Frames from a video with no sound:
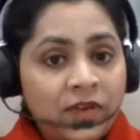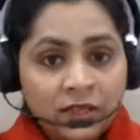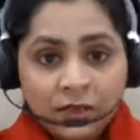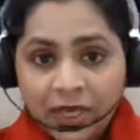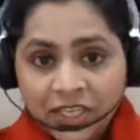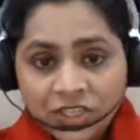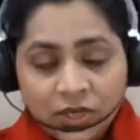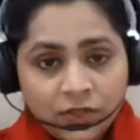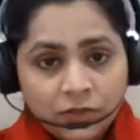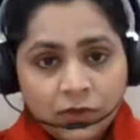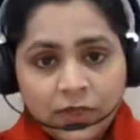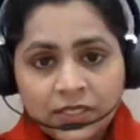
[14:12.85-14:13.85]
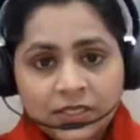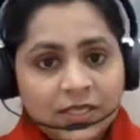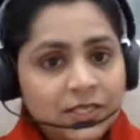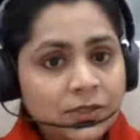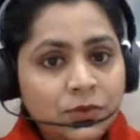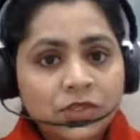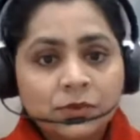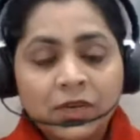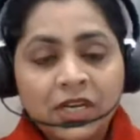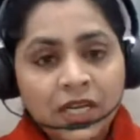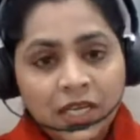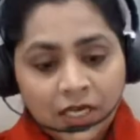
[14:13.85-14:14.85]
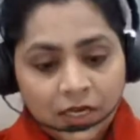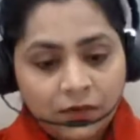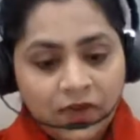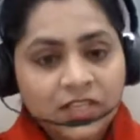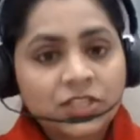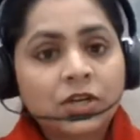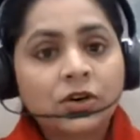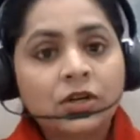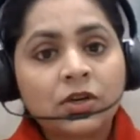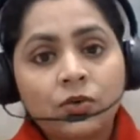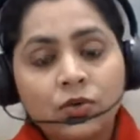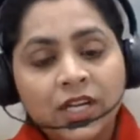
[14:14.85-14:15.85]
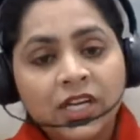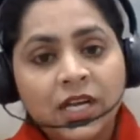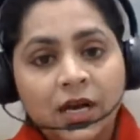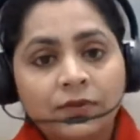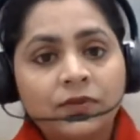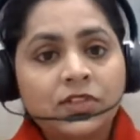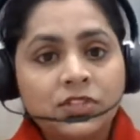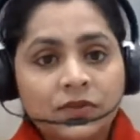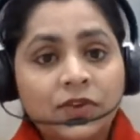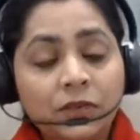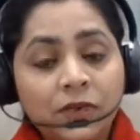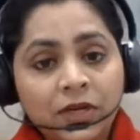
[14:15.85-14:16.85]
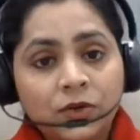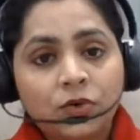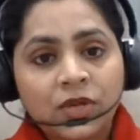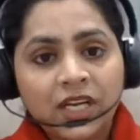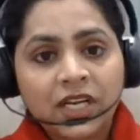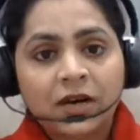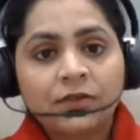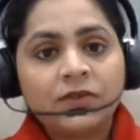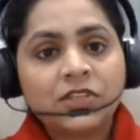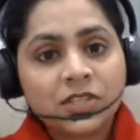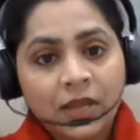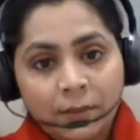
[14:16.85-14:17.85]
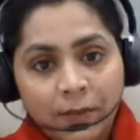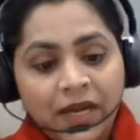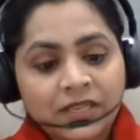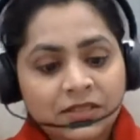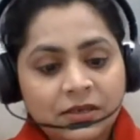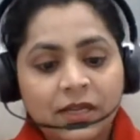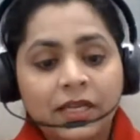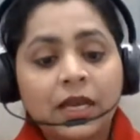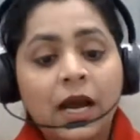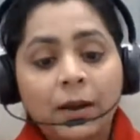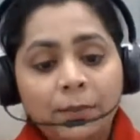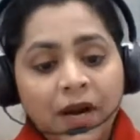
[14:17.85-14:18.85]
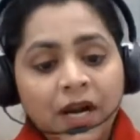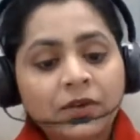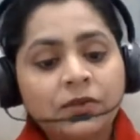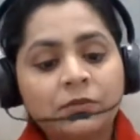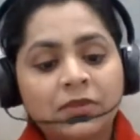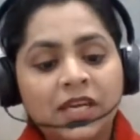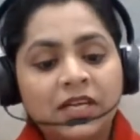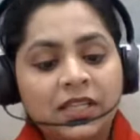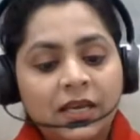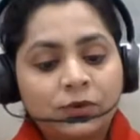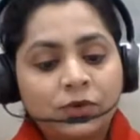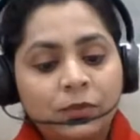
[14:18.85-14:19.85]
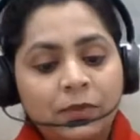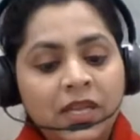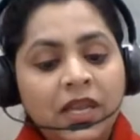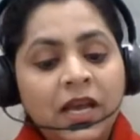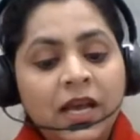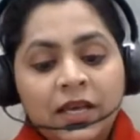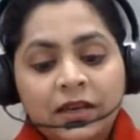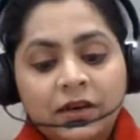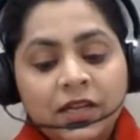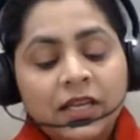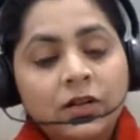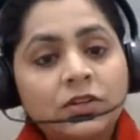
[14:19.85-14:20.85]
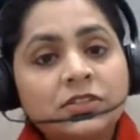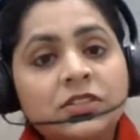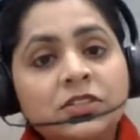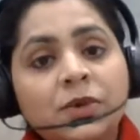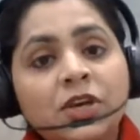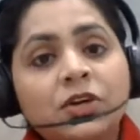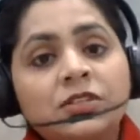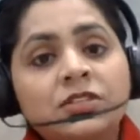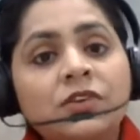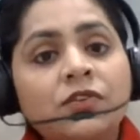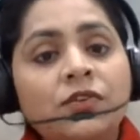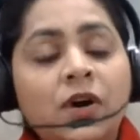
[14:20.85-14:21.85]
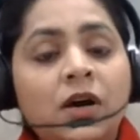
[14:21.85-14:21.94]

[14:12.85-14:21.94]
The major which we discussed was middle ear infection or cold and cough, which frequent cold and cough, which impacts hearing. Apart from that, there could be hearing losses because of